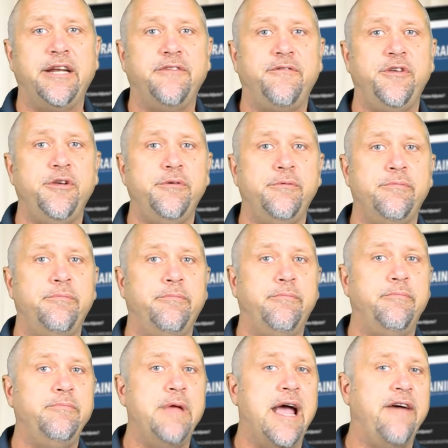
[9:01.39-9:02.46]
If you
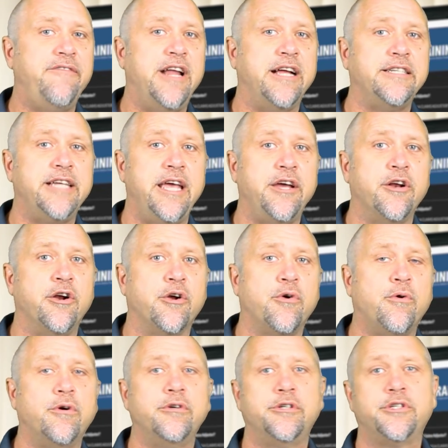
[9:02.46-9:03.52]
have not taken our
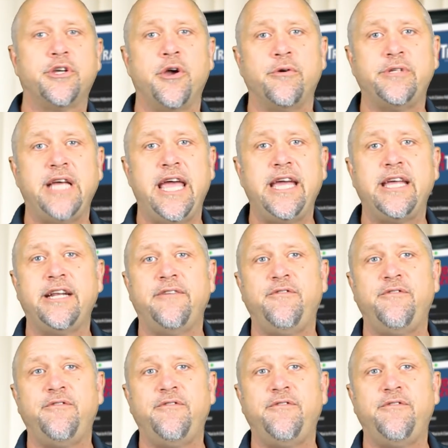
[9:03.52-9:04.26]
course, go take it.